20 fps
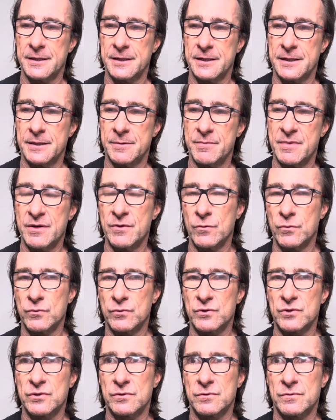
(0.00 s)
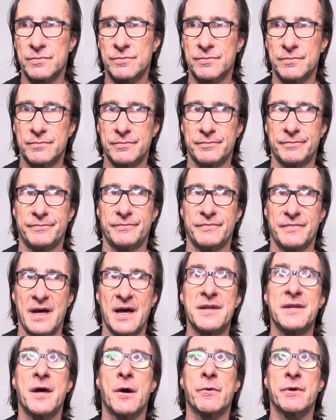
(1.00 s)
uh, minerals
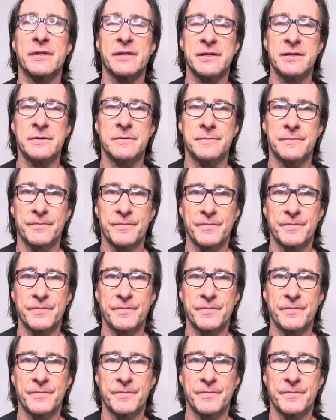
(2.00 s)
unknowingly,